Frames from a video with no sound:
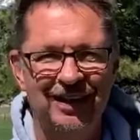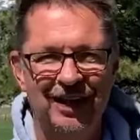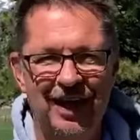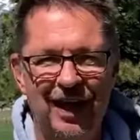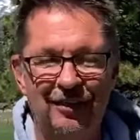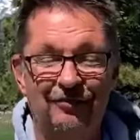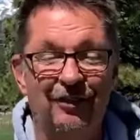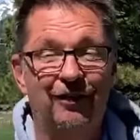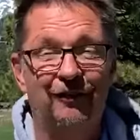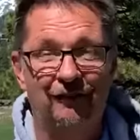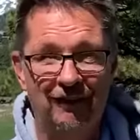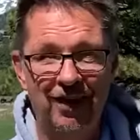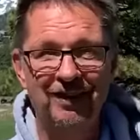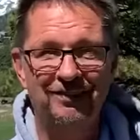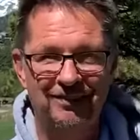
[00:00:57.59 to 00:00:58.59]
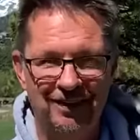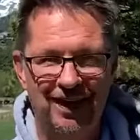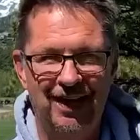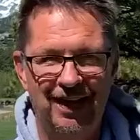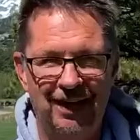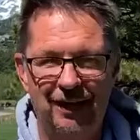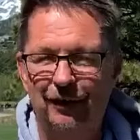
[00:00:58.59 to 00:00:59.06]
Have a great
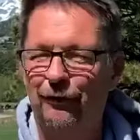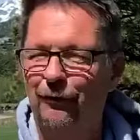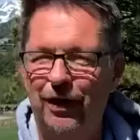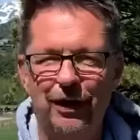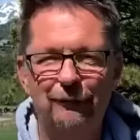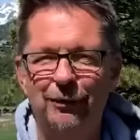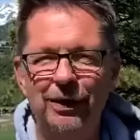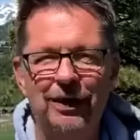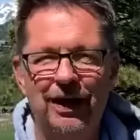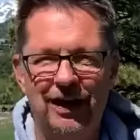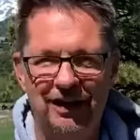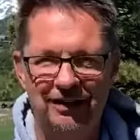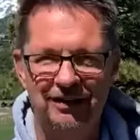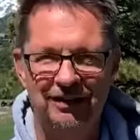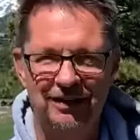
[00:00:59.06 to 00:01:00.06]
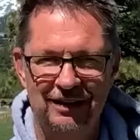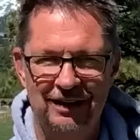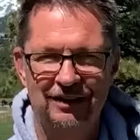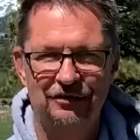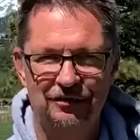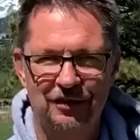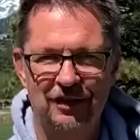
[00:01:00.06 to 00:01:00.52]
day, a great weekend
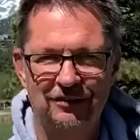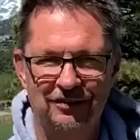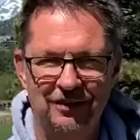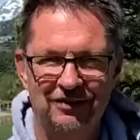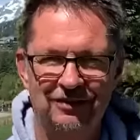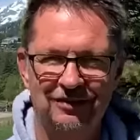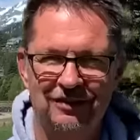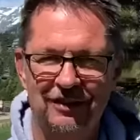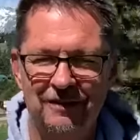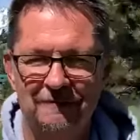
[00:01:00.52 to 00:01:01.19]
in Jesus.